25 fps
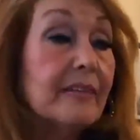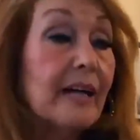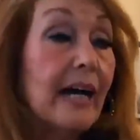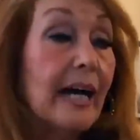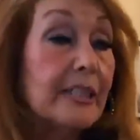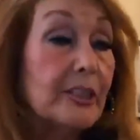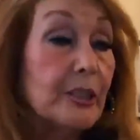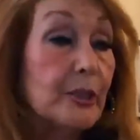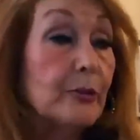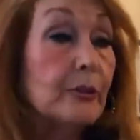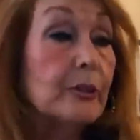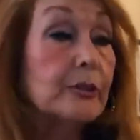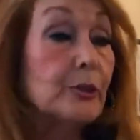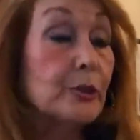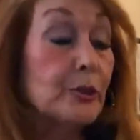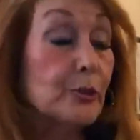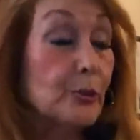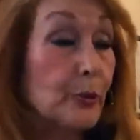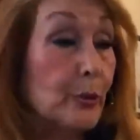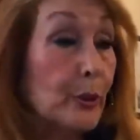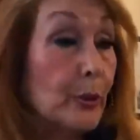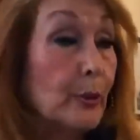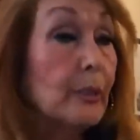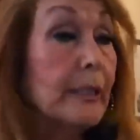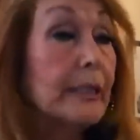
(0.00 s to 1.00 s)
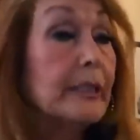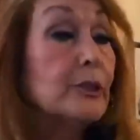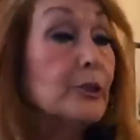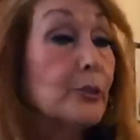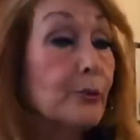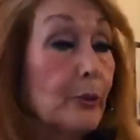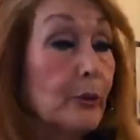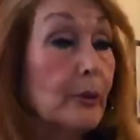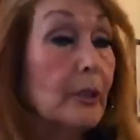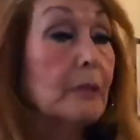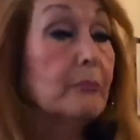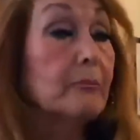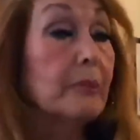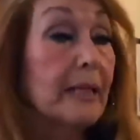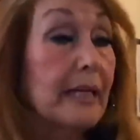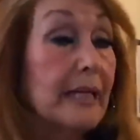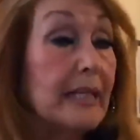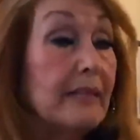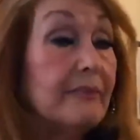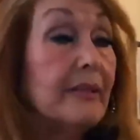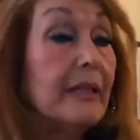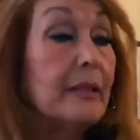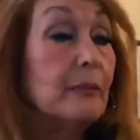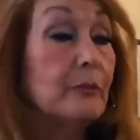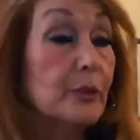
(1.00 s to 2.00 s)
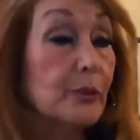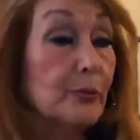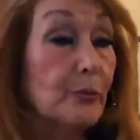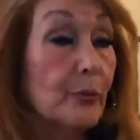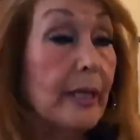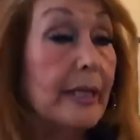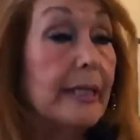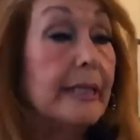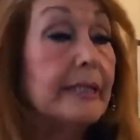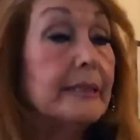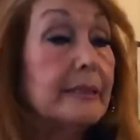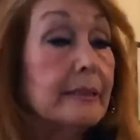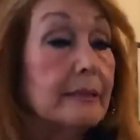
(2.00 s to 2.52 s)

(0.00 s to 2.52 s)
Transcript: I do truly, truly believe he was ready